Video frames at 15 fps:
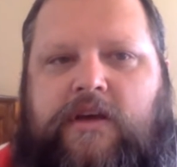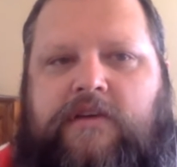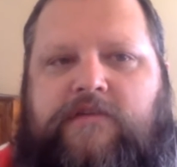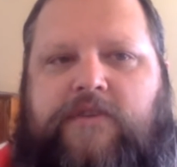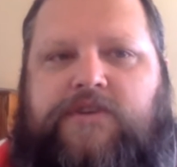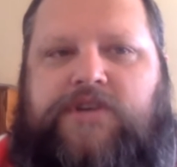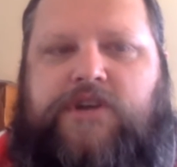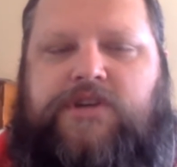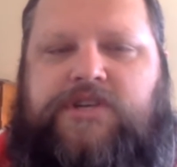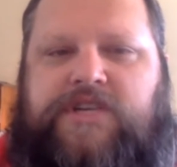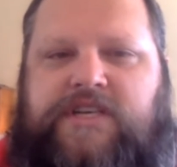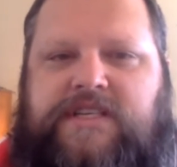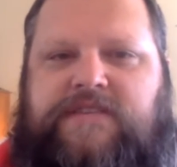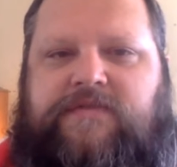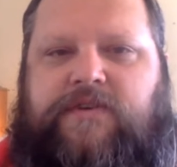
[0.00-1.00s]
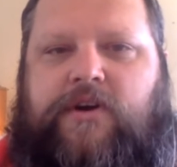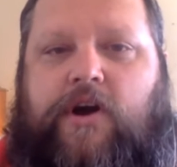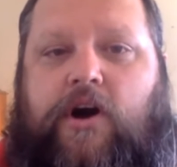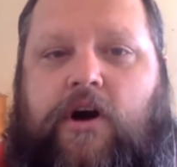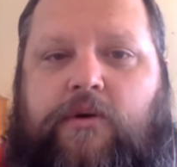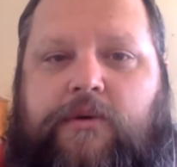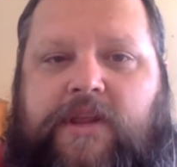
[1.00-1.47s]
For churches, for
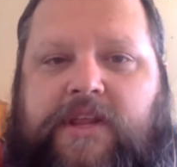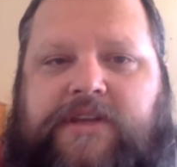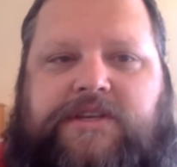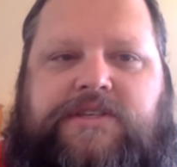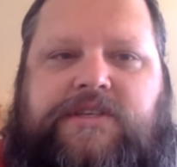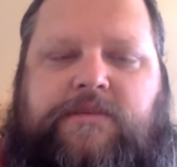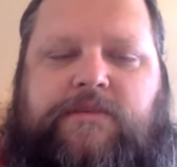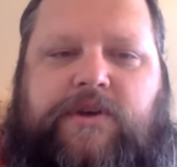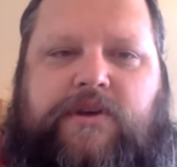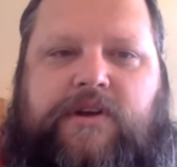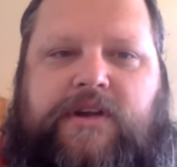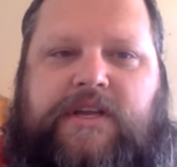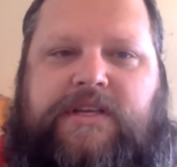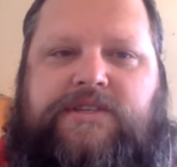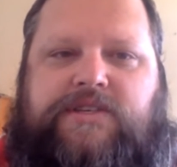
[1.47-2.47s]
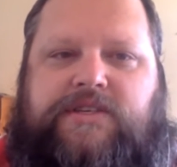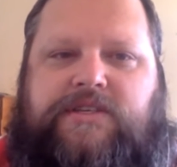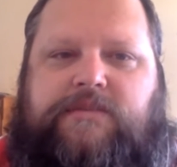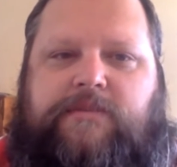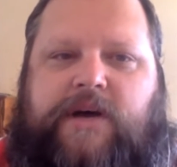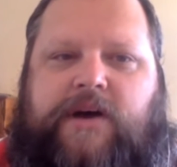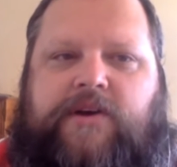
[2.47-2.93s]
all religious communities,
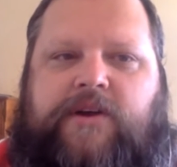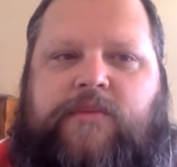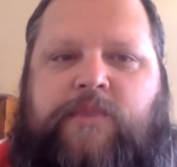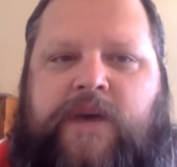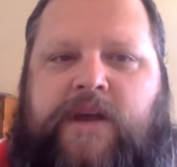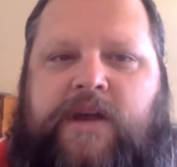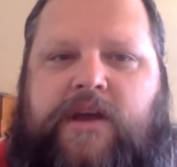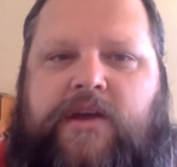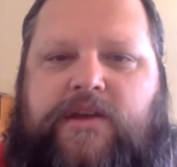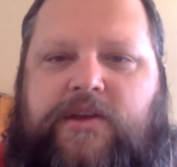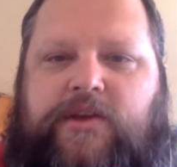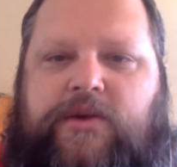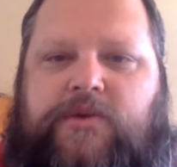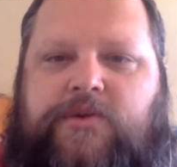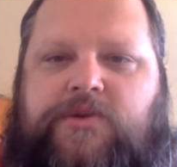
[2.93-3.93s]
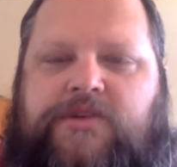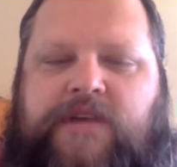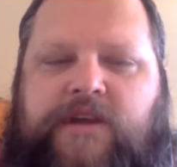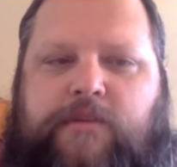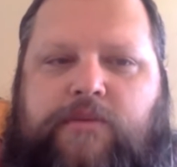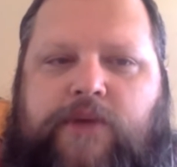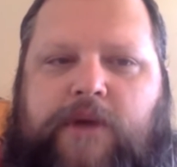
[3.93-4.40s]
just about, it meant a huge
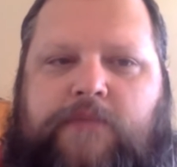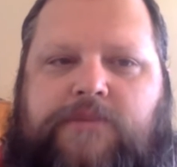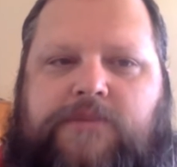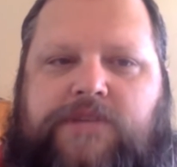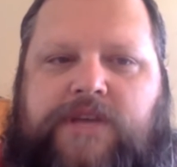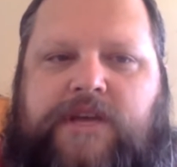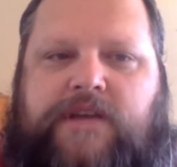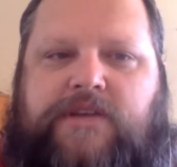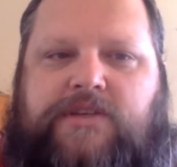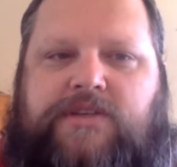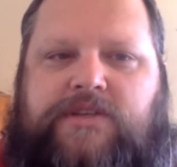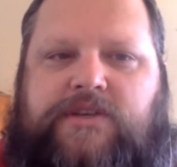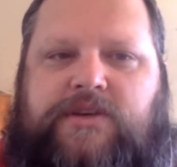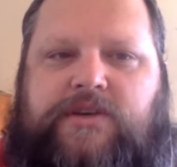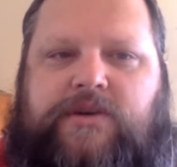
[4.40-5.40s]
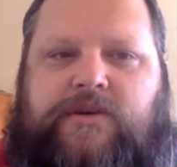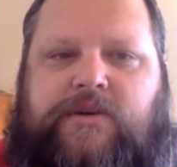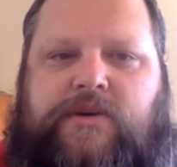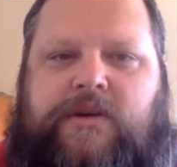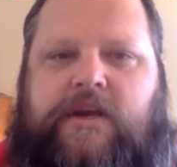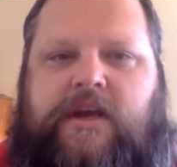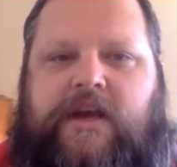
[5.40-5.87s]
and abrupt change, too.
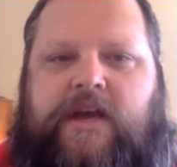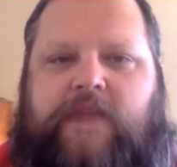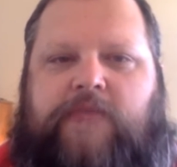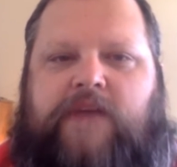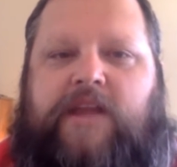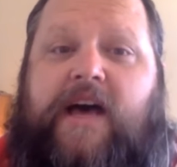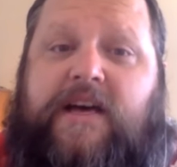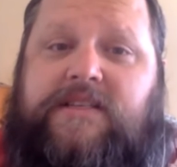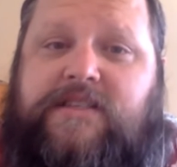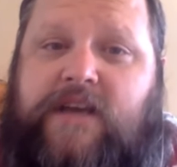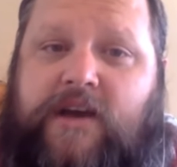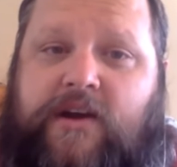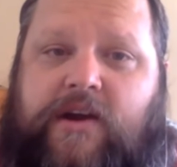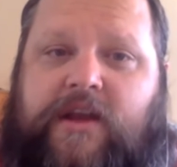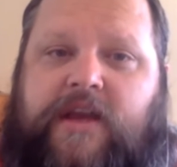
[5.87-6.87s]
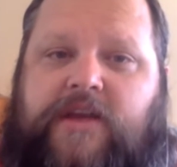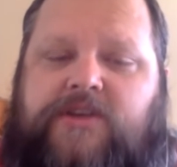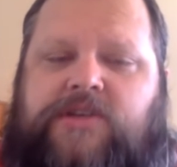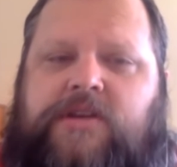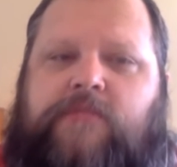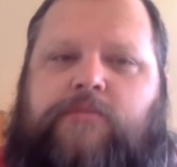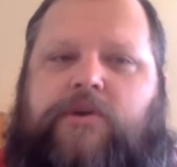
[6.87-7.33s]
In my last
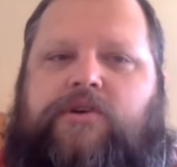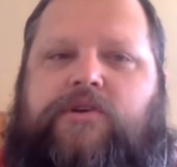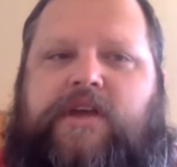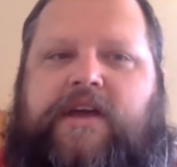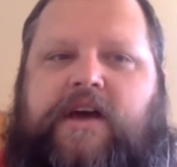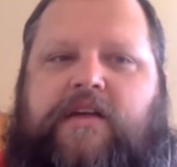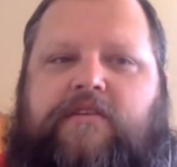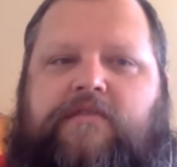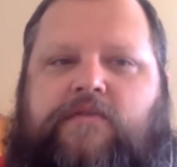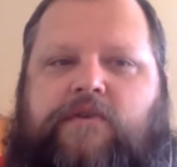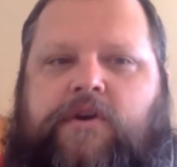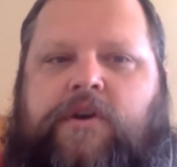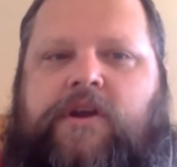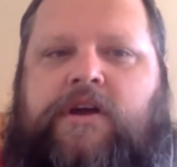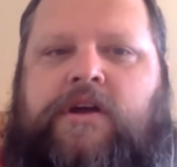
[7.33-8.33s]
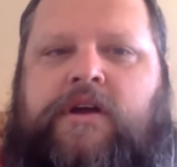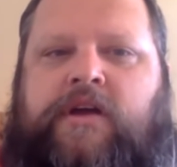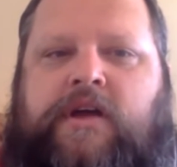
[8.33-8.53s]
congregation in Berkeley, California,